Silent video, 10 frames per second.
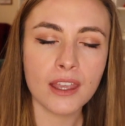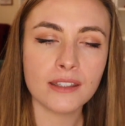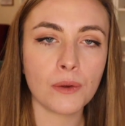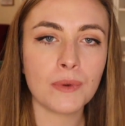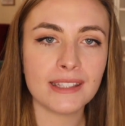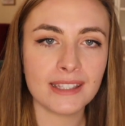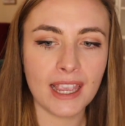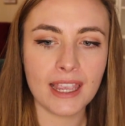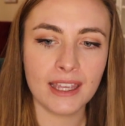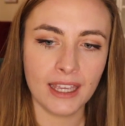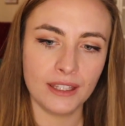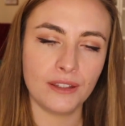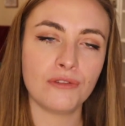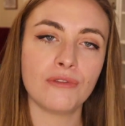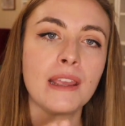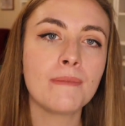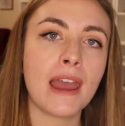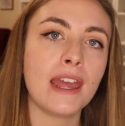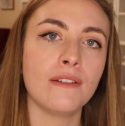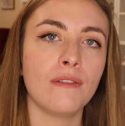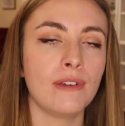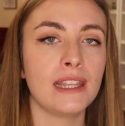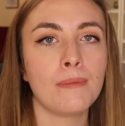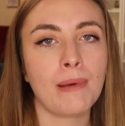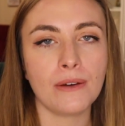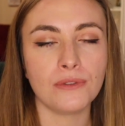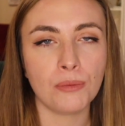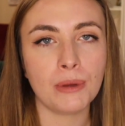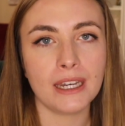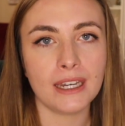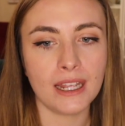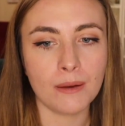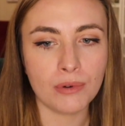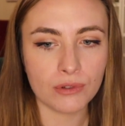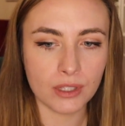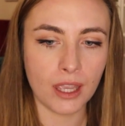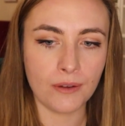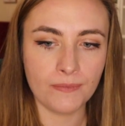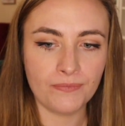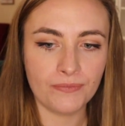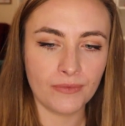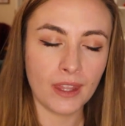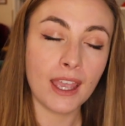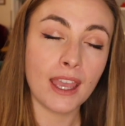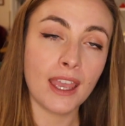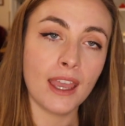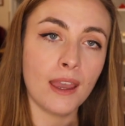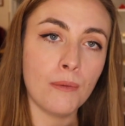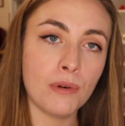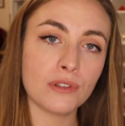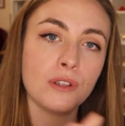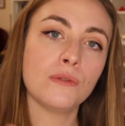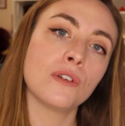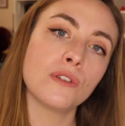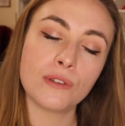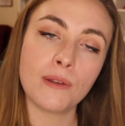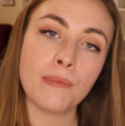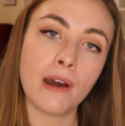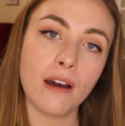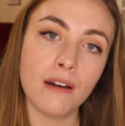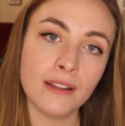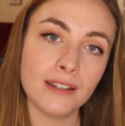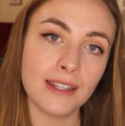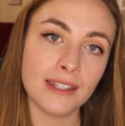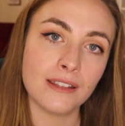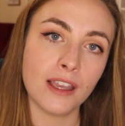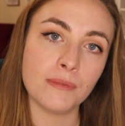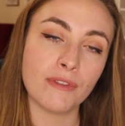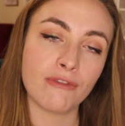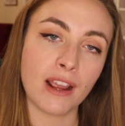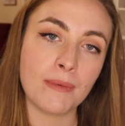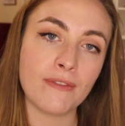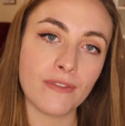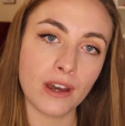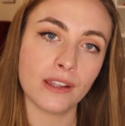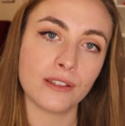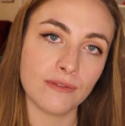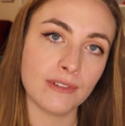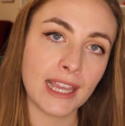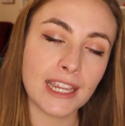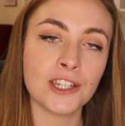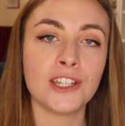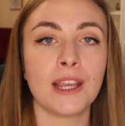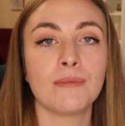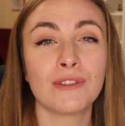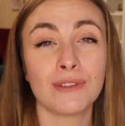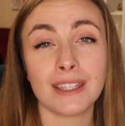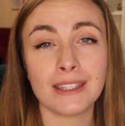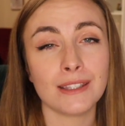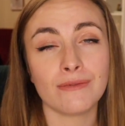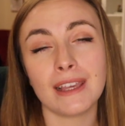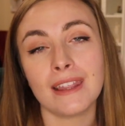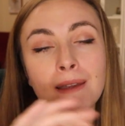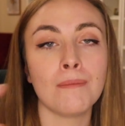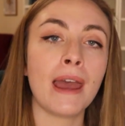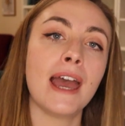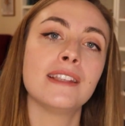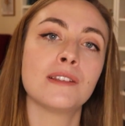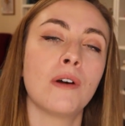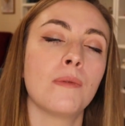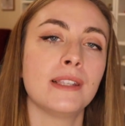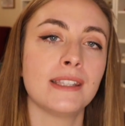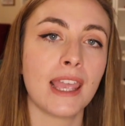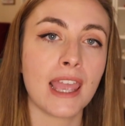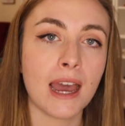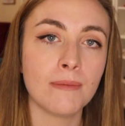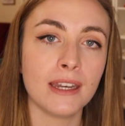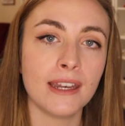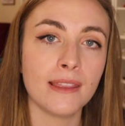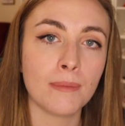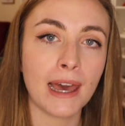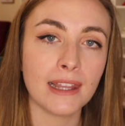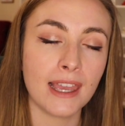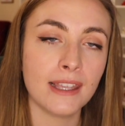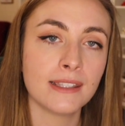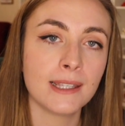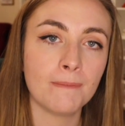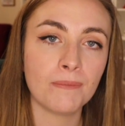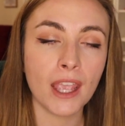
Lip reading: So we see the three men really bound up in Aeneid Book 2. Book 2 is also important in terms of framing father-son relationships, because this is really compared to what we see happening in the palace.